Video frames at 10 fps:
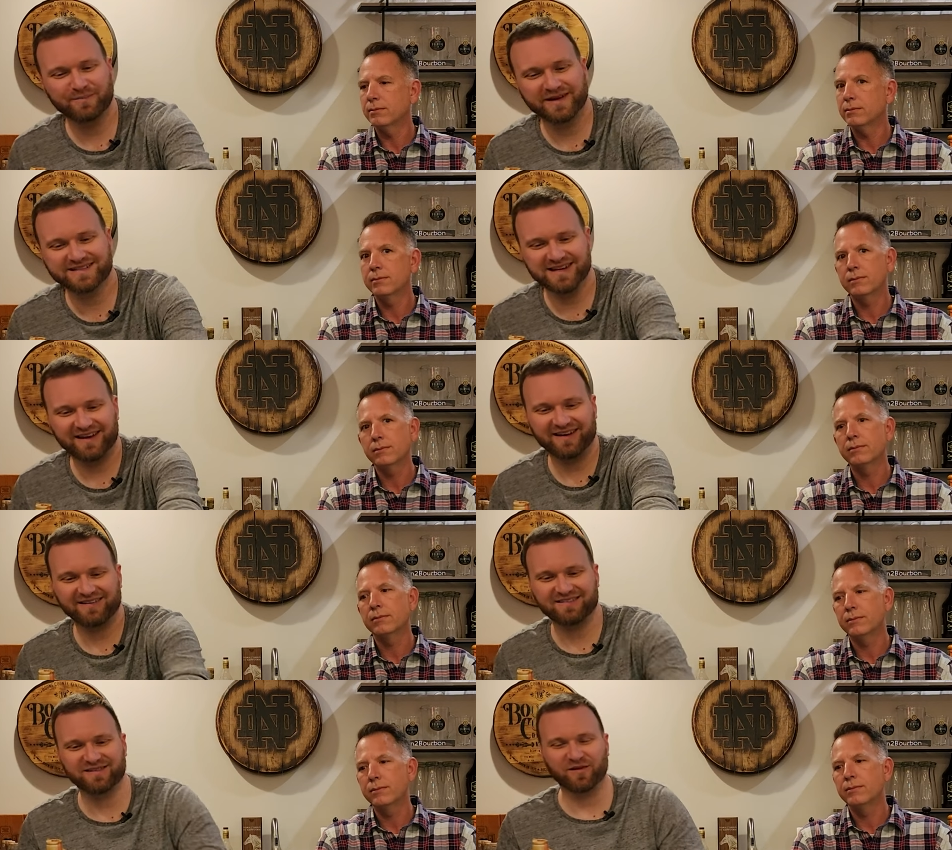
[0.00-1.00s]

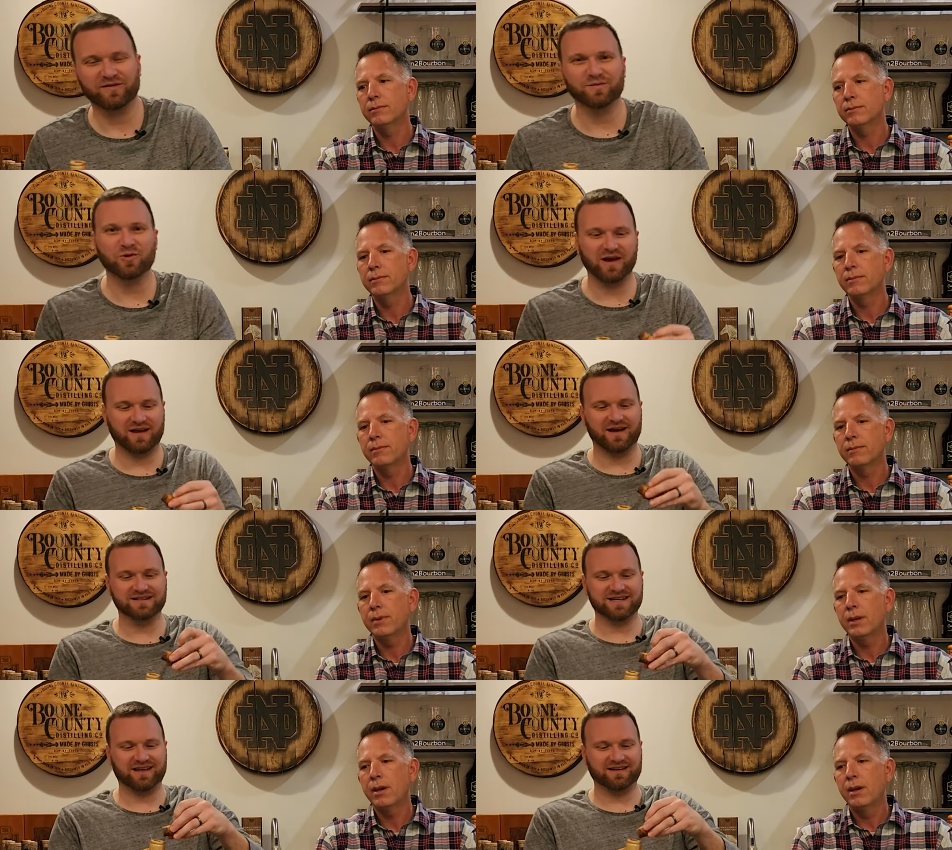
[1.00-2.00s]
Speaker 1: but still some great
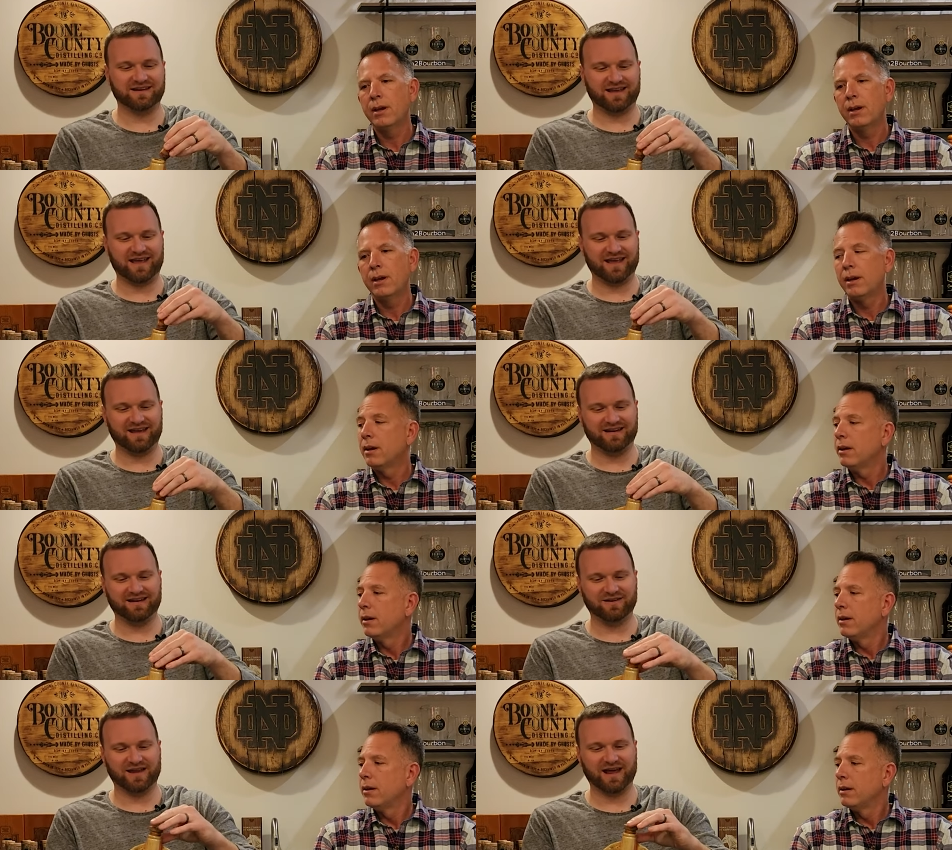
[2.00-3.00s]
content
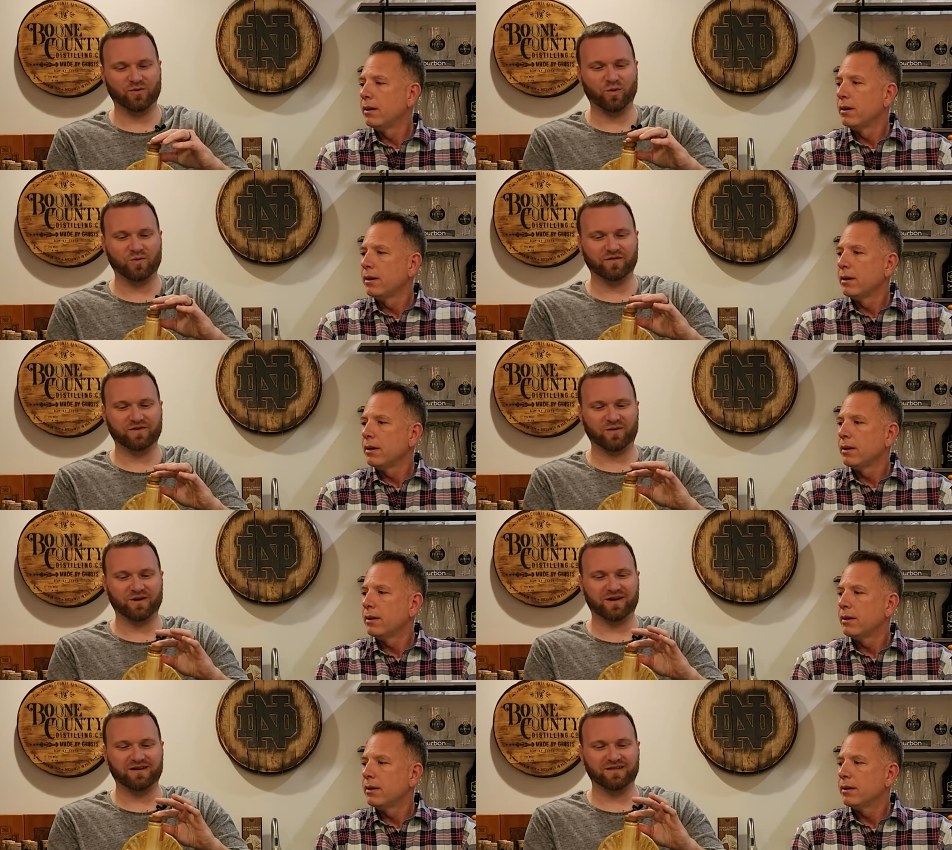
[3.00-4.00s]
and kind of what was
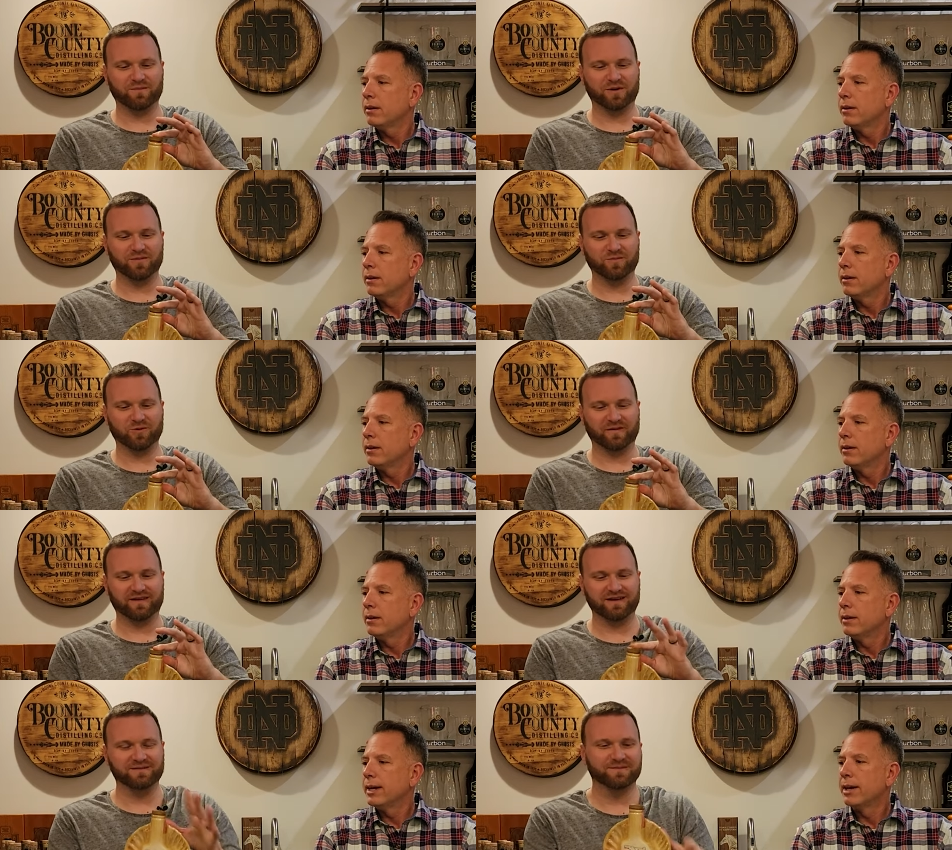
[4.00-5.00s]
going on in the bourbon world
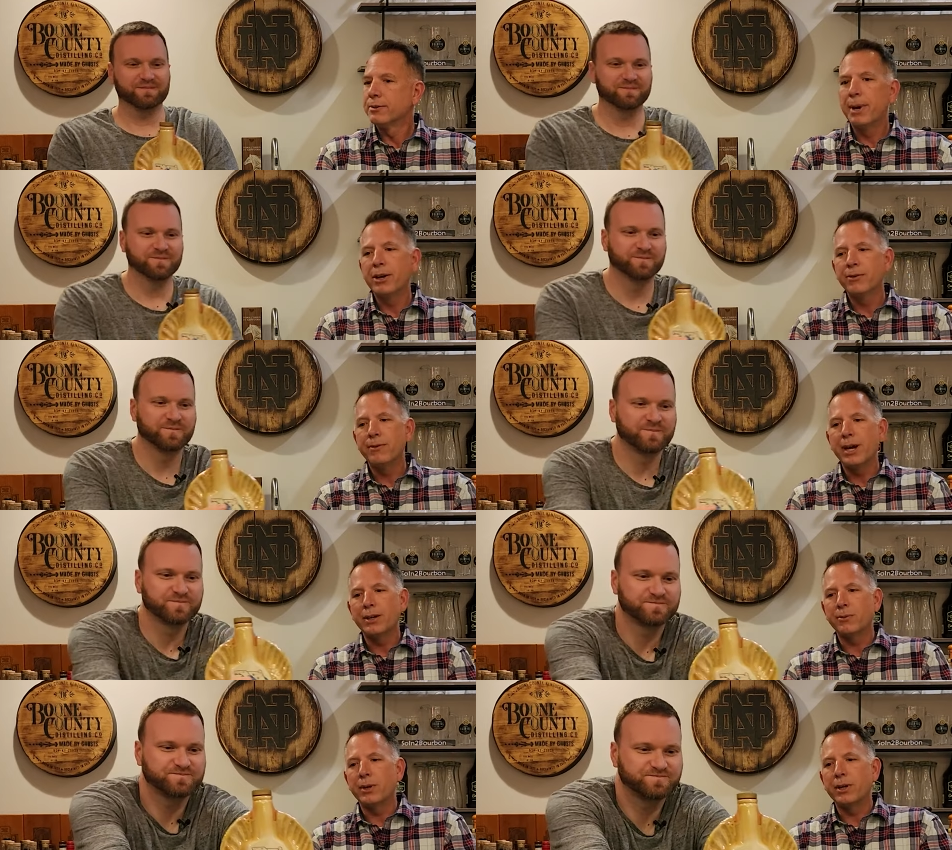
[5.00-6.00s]
then.
Speaker 2: Yeah, as a matter of
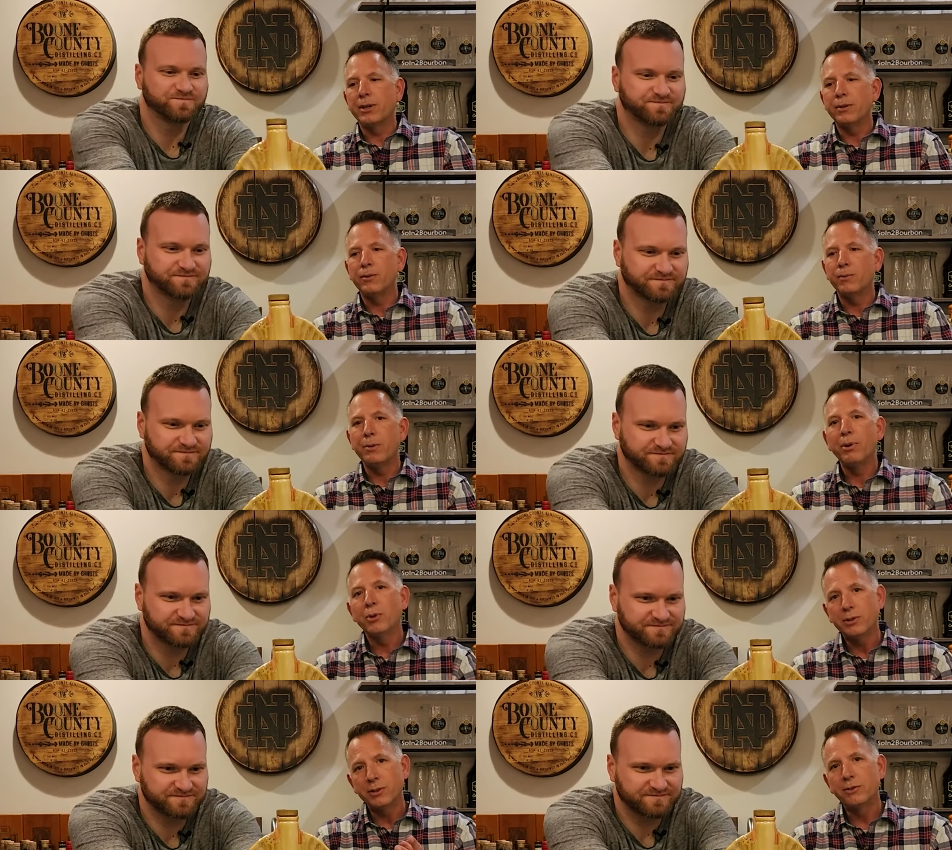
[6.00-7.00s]
fact, when we
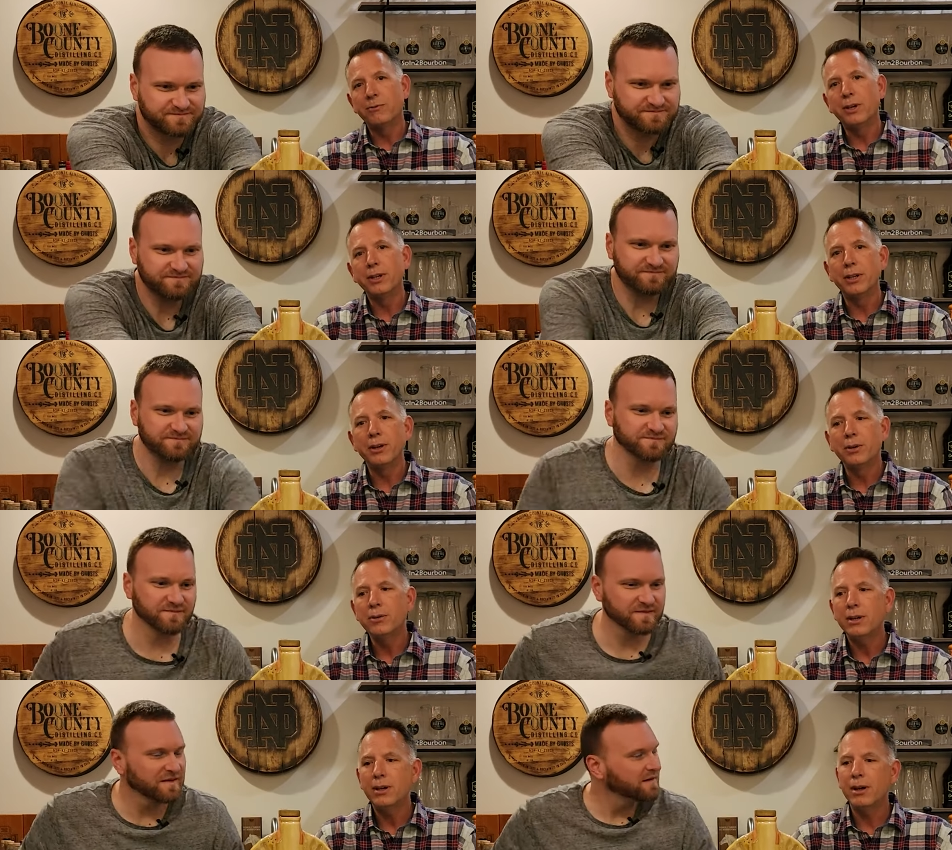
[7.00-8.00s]
post this video,
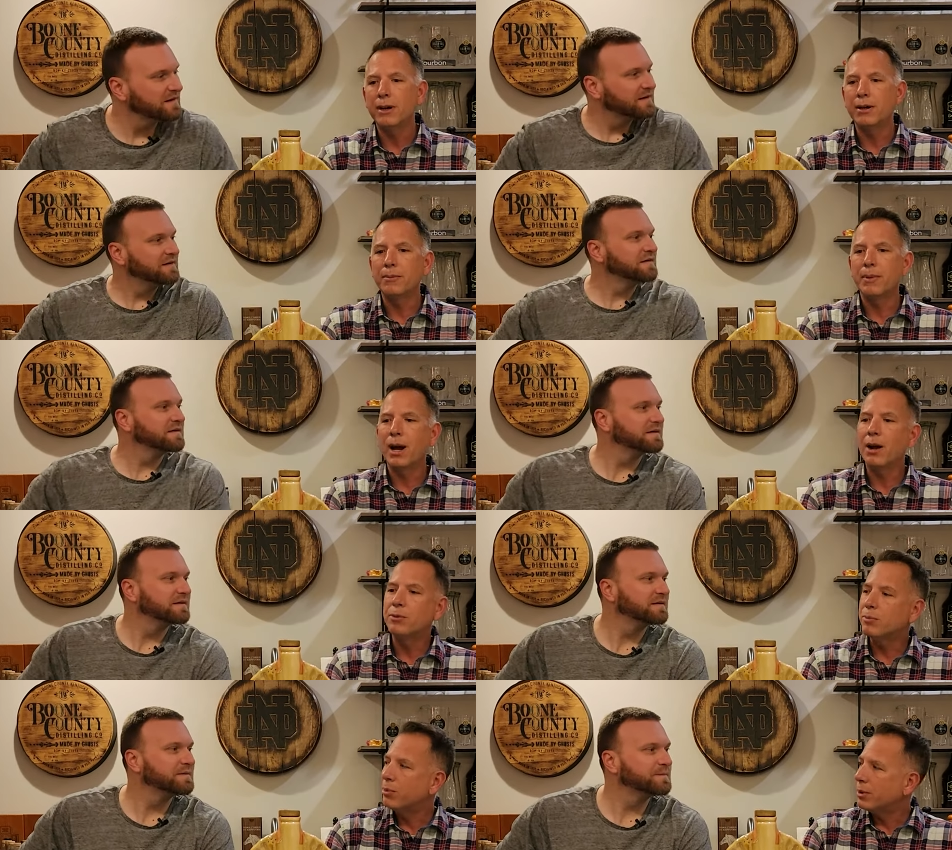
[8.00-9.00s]
I
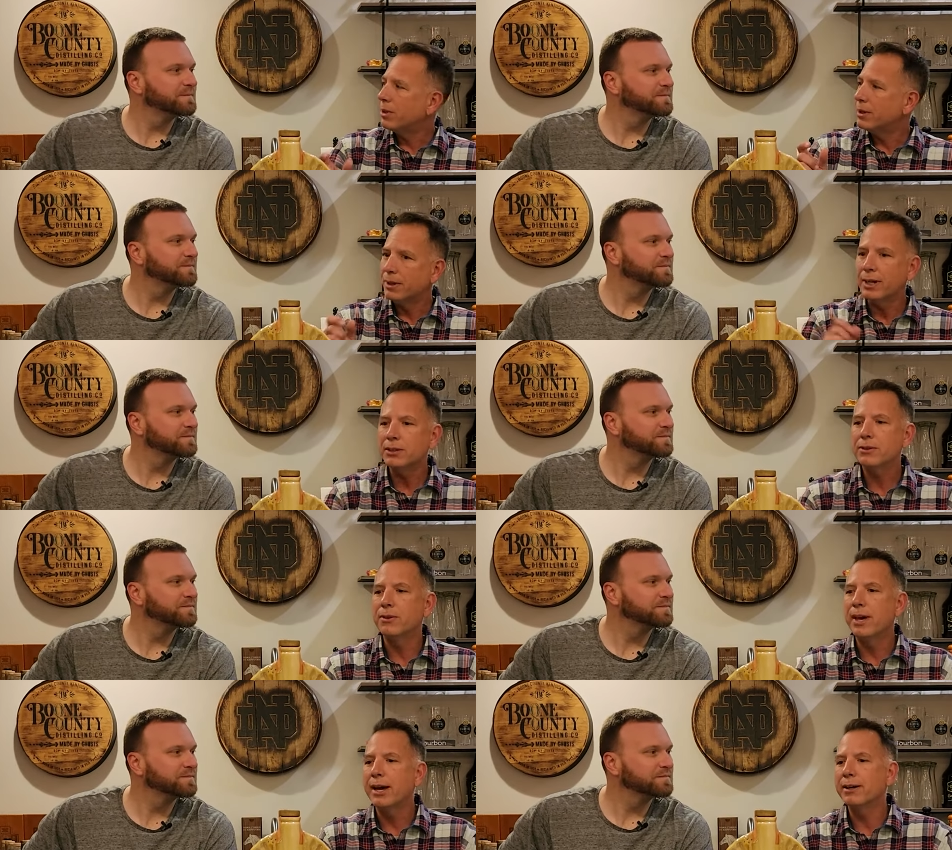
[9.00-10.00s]
will put a link
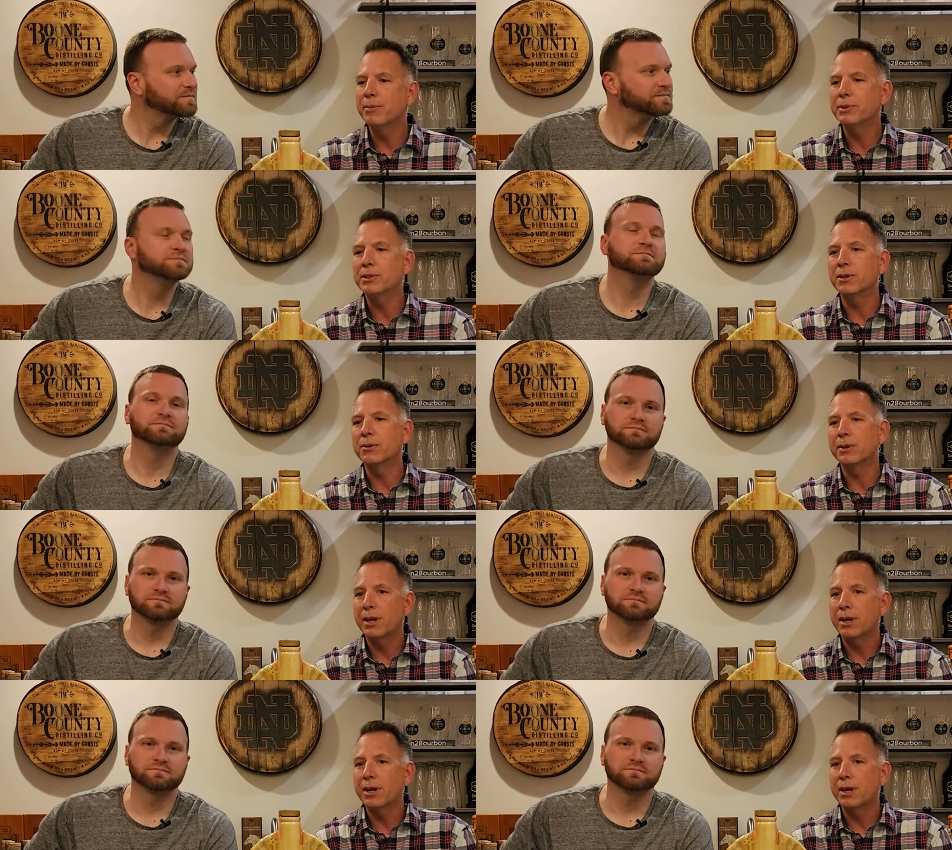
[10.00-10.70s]
to that episode